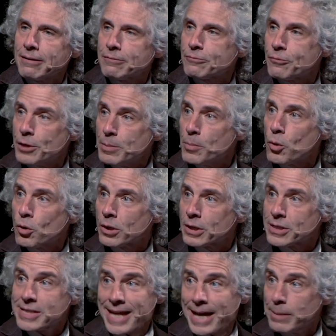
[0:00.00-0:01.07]
free
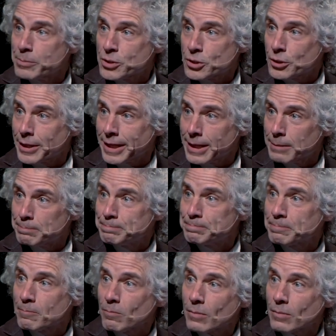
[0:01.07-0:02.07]
ports, Amsterdam,